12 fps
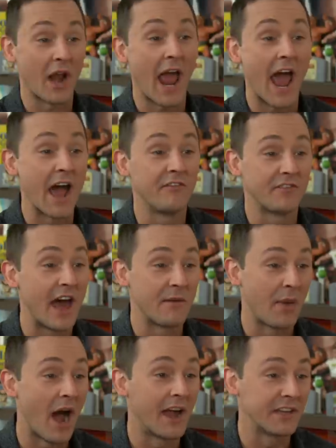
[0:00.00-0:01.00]
have that
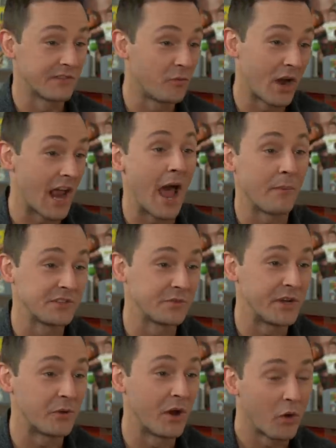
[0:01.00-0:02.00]
bias of what happens in
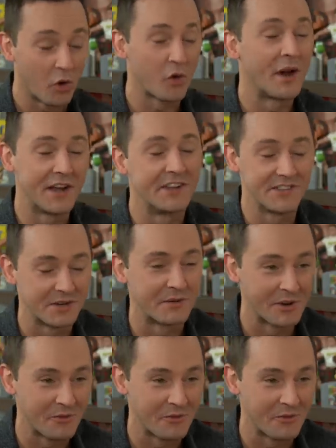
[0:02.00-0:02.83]
week 1? Or do I need to see week